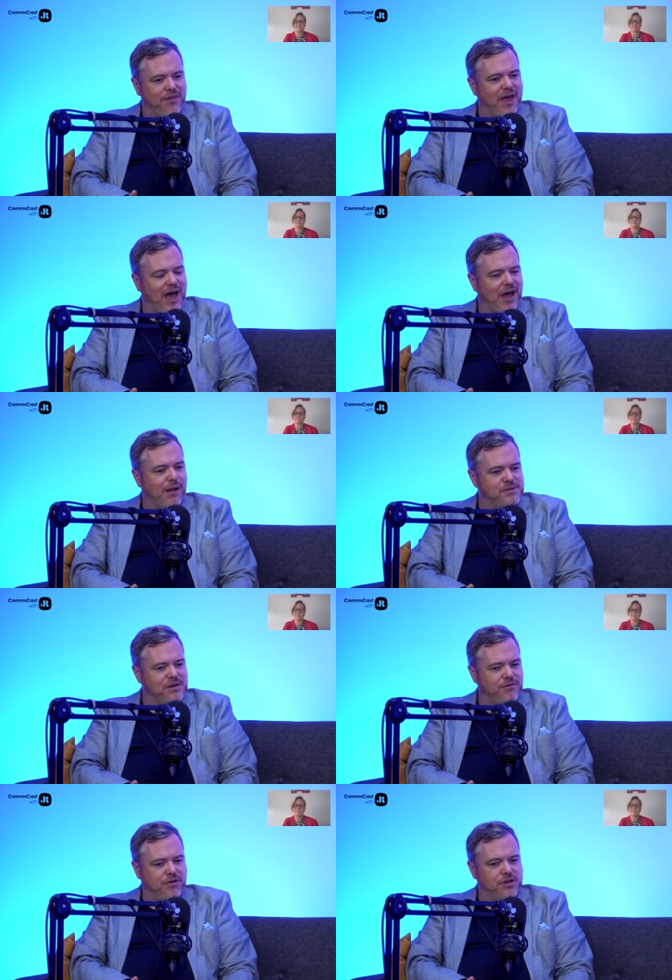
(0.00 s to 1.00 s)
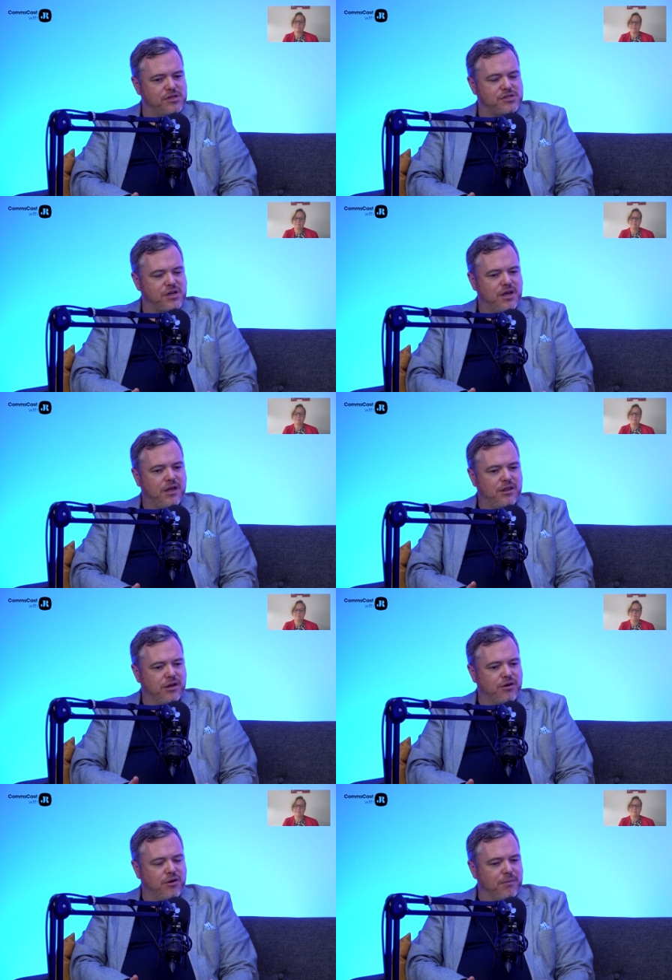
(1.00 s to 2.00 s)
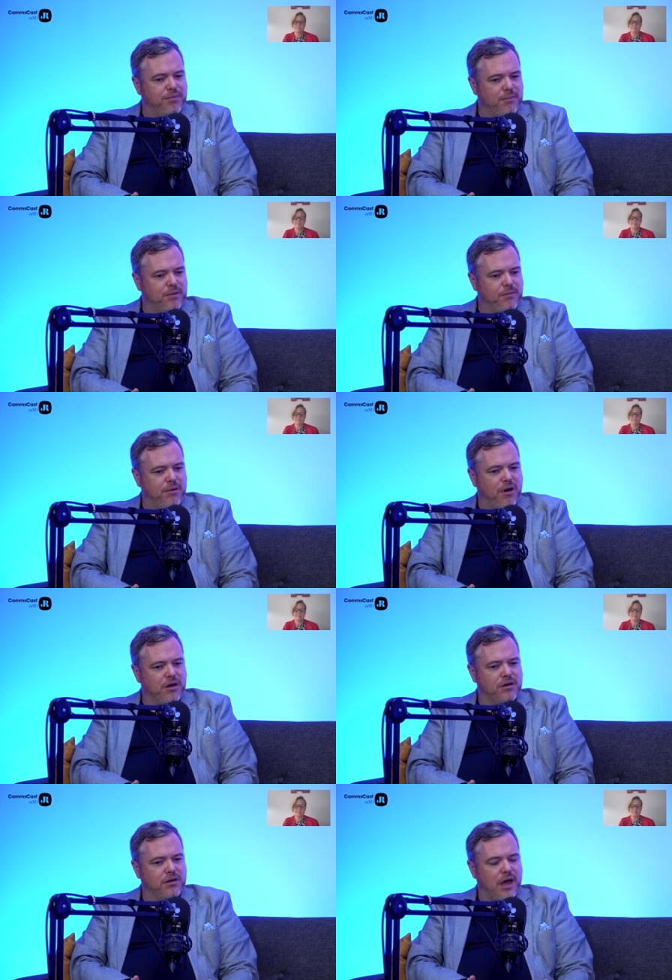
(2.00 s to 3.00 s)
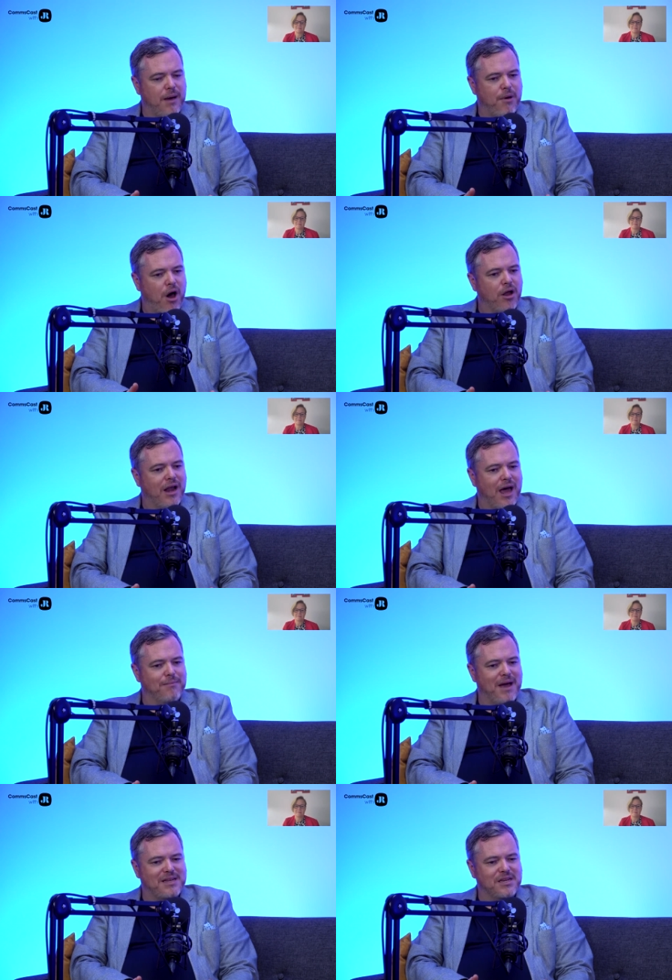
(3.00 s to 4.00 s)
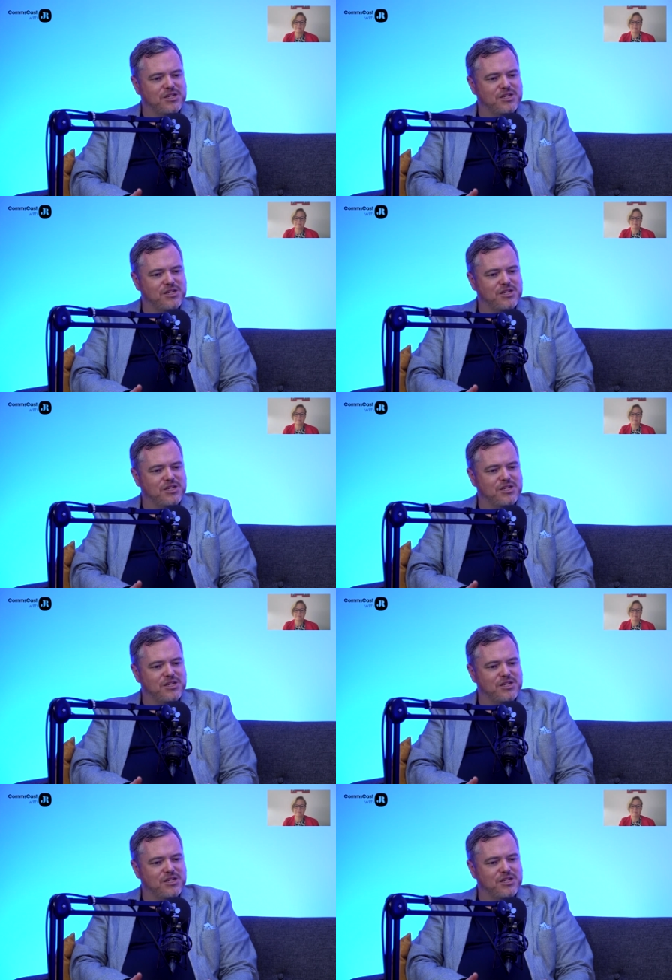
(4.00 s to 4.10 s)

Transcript: and that helped influence the growing problem around online betting.